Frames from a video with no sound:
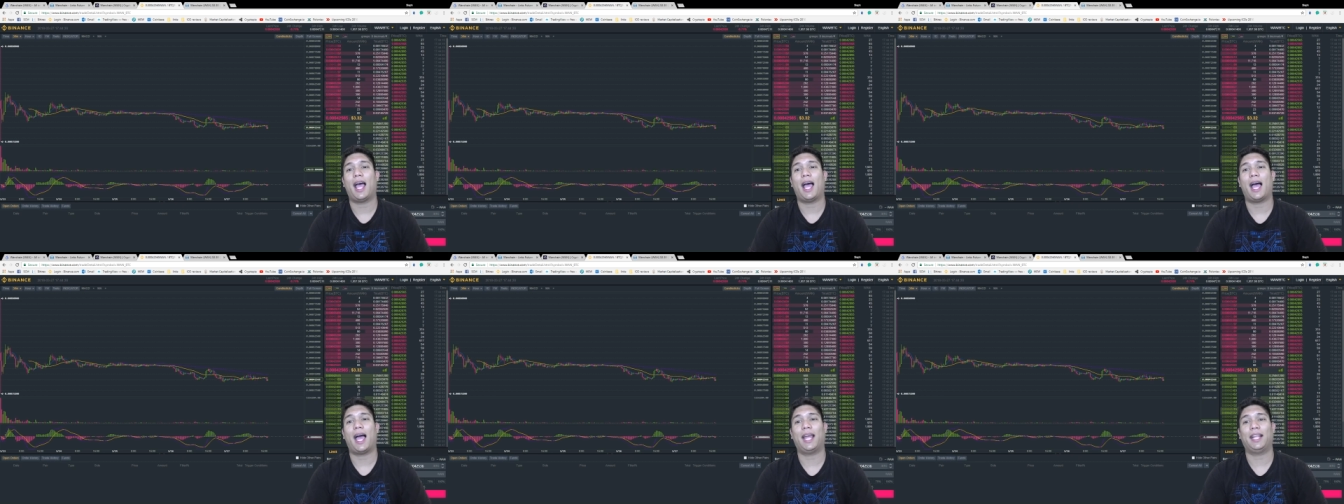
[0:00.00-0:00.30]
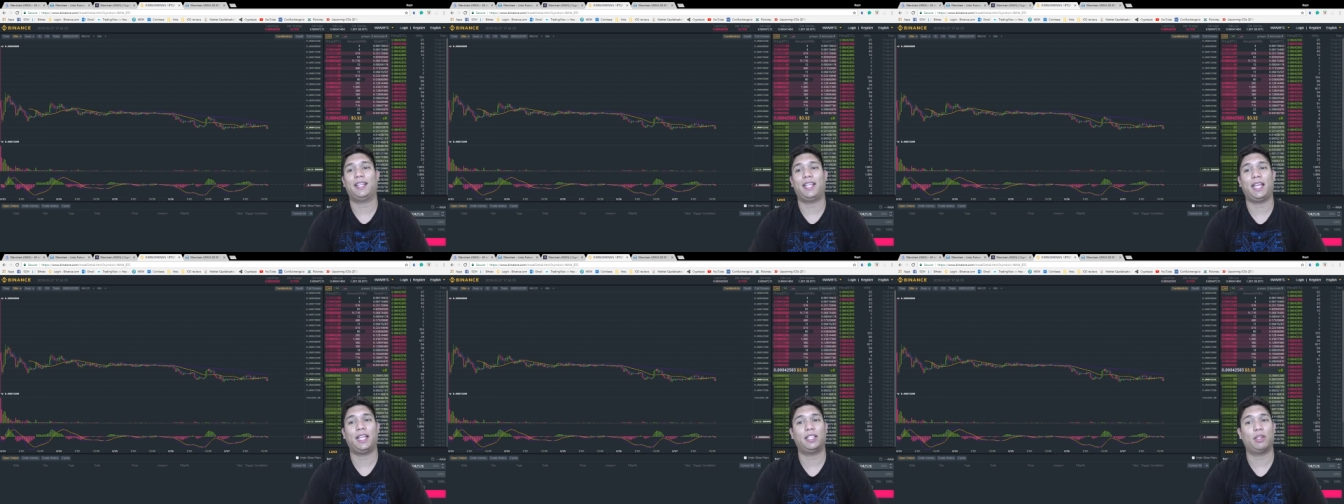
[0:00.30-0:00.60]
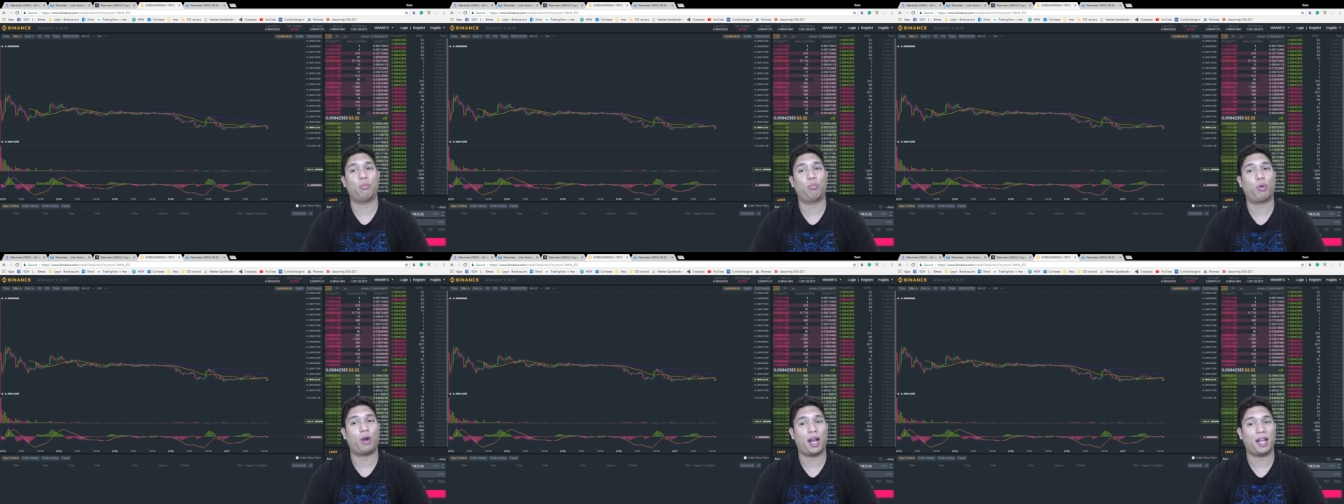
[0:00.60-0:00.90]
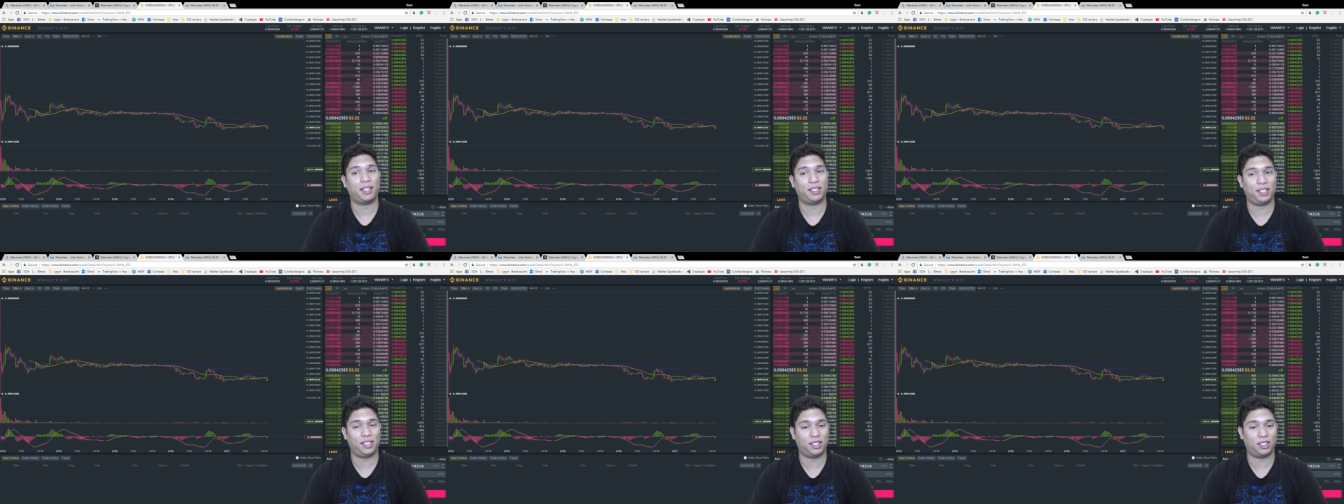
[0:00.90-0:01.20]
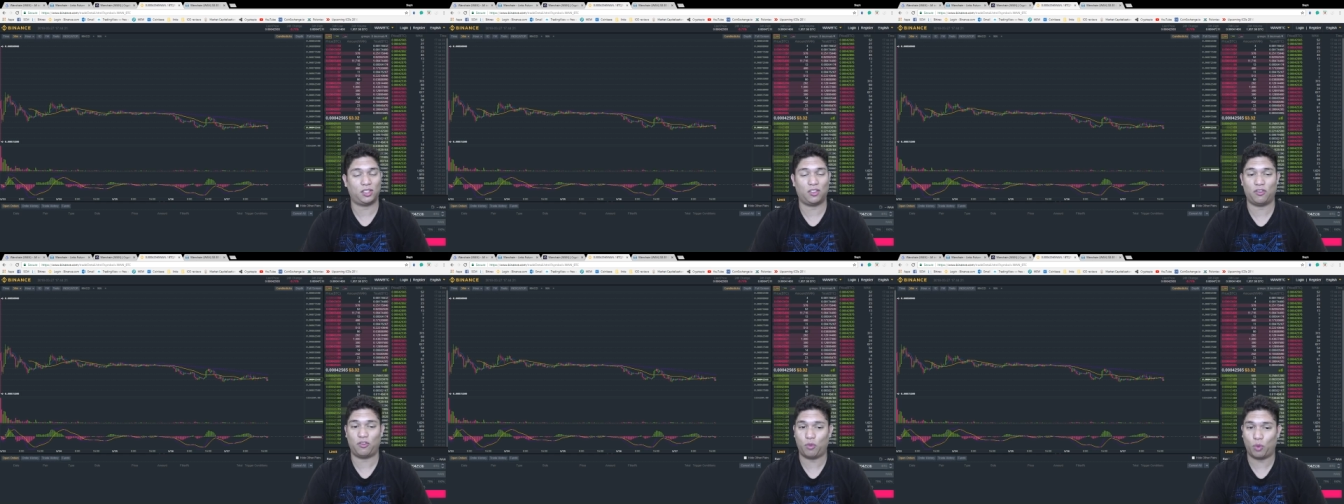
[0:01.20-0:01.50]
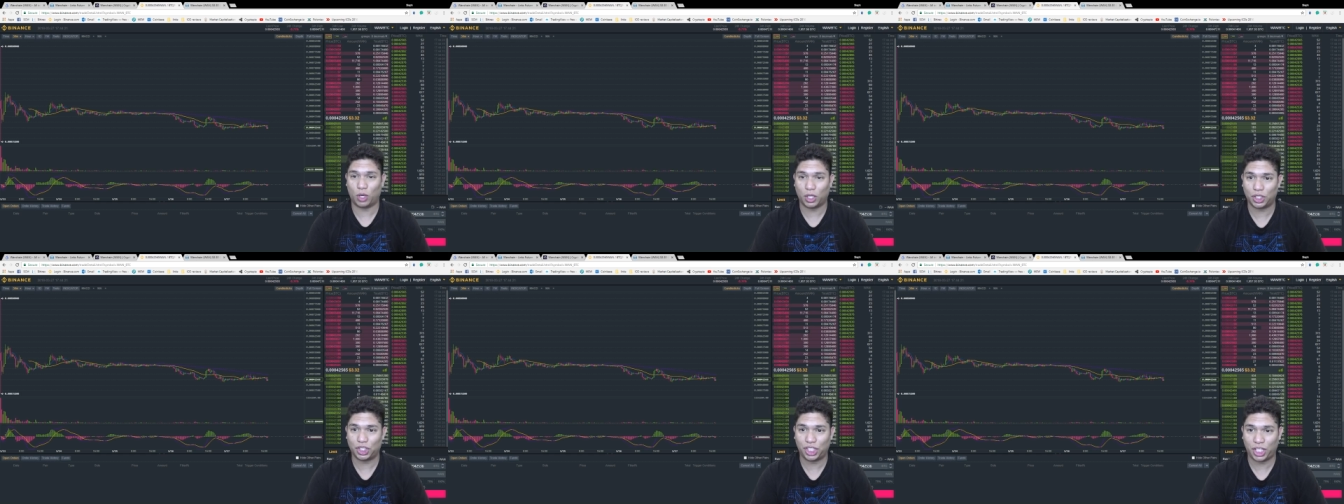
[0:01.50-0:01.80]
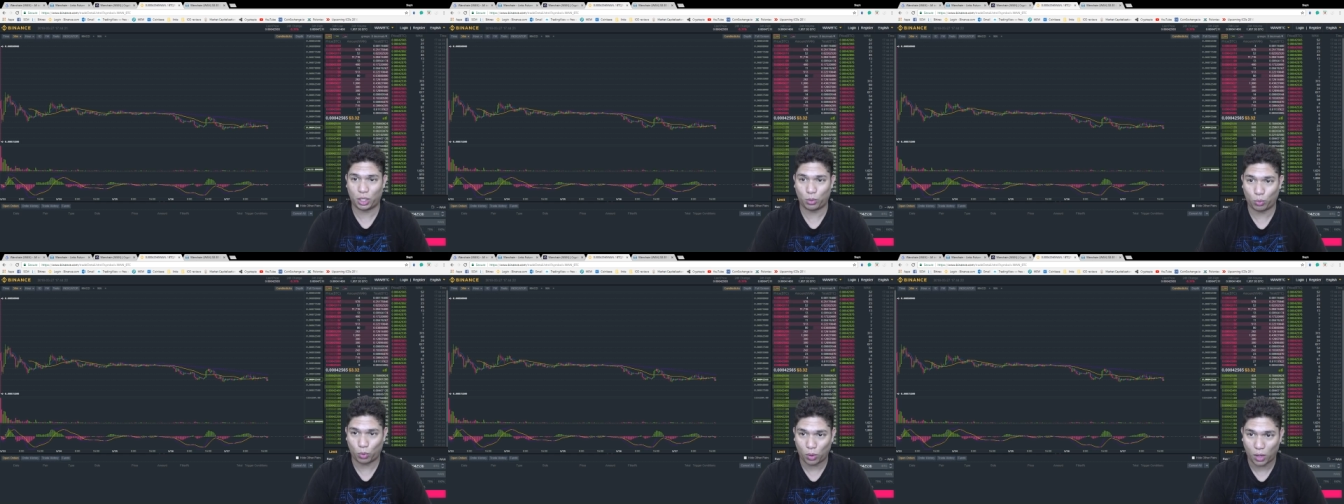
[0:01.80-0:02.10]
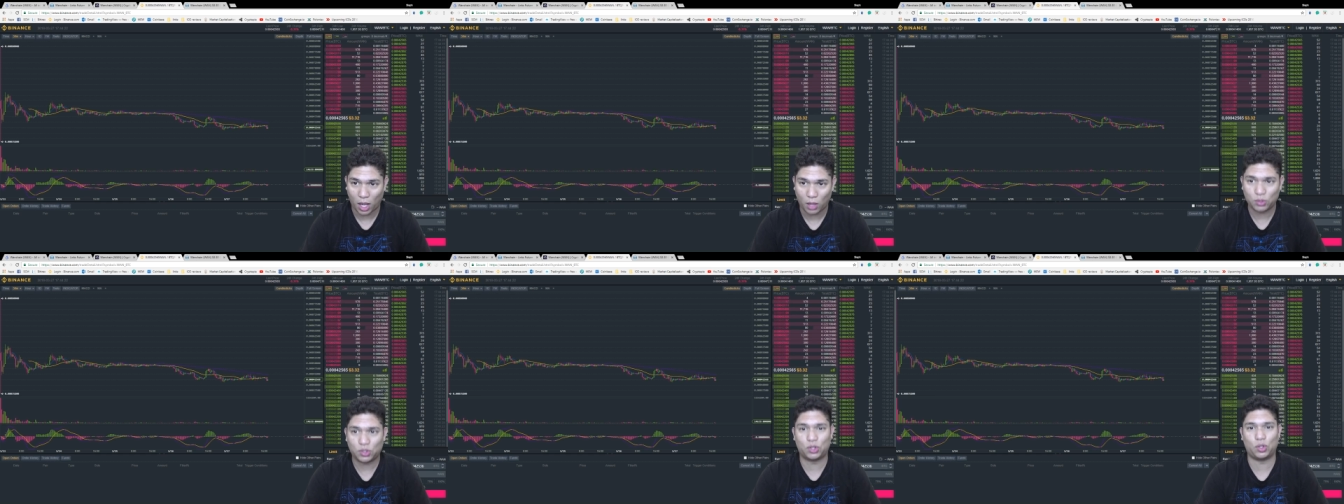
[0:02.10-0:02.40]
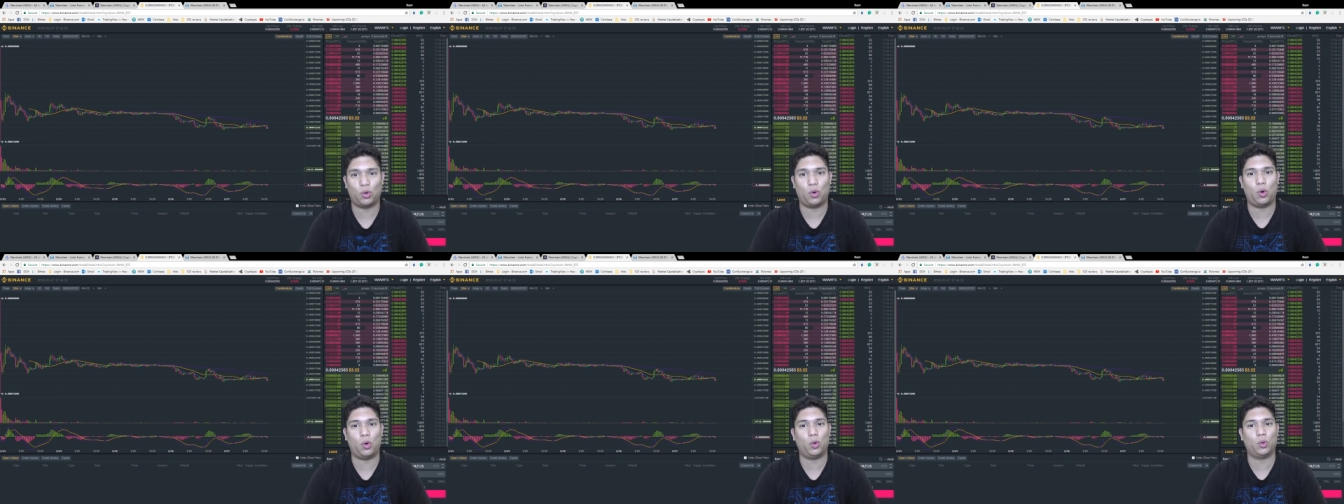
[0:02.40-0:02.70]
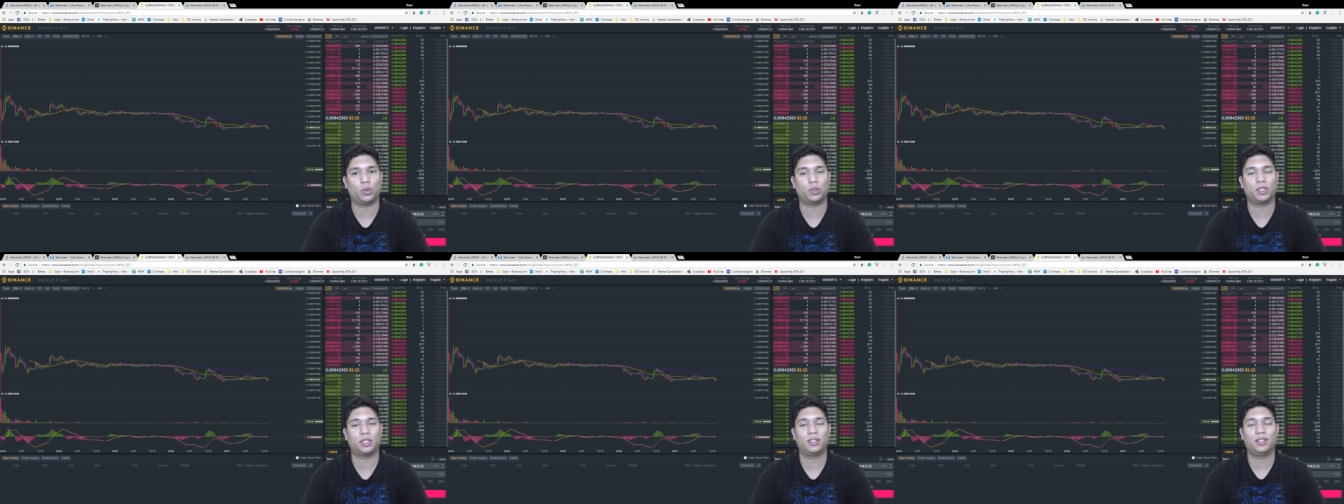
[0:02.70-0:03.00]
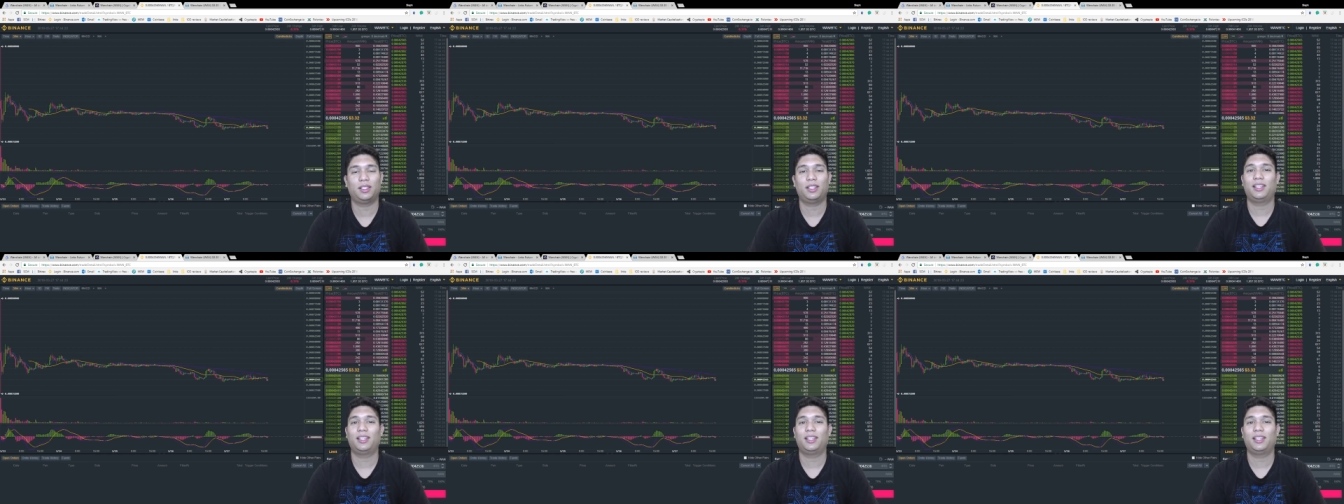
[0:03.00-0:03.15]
I think the prices of Wanchain will also hold.